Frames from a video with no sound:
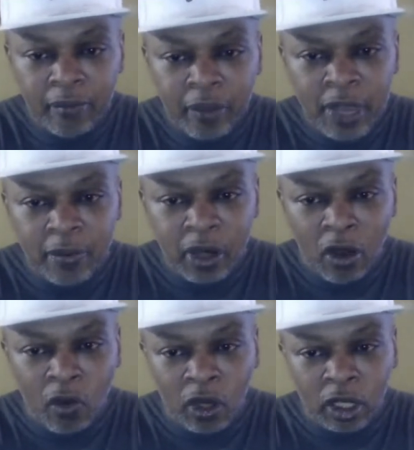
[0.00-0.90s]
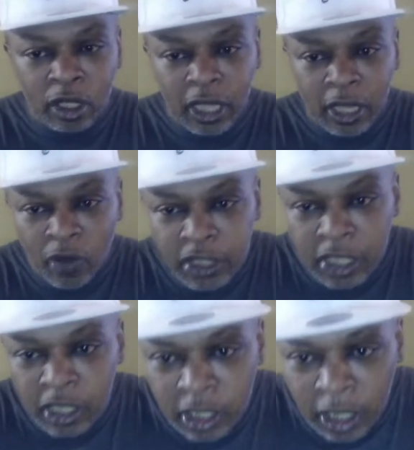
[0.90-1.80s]
People don't want to look at what's
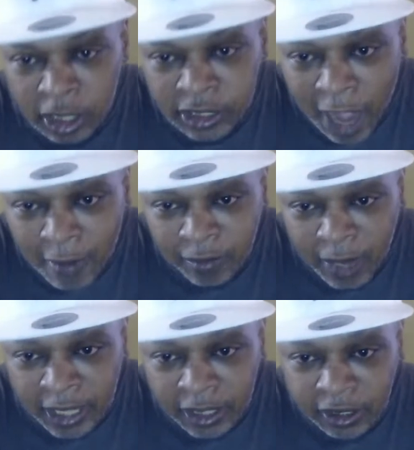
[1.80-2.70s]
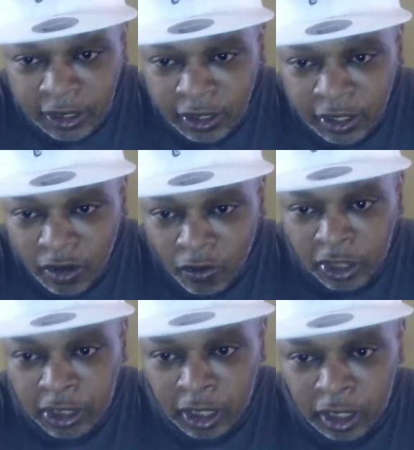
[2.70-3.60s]
good, Thomas, man.
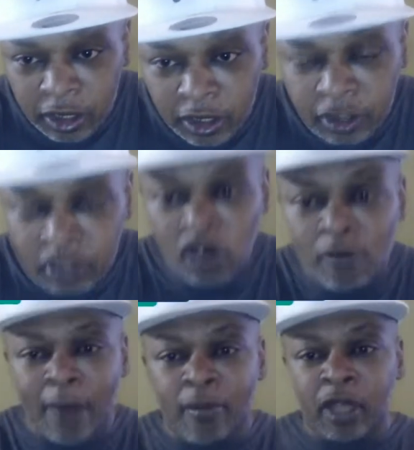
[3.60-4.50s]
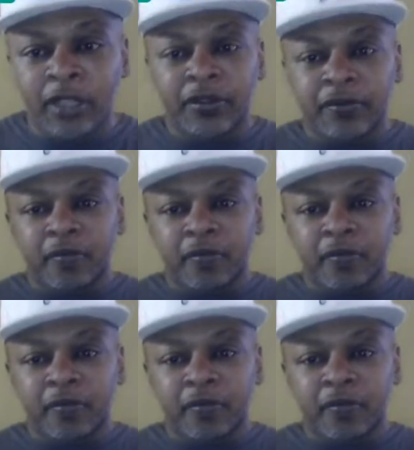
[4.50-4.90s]
What's good? Salute, my brother.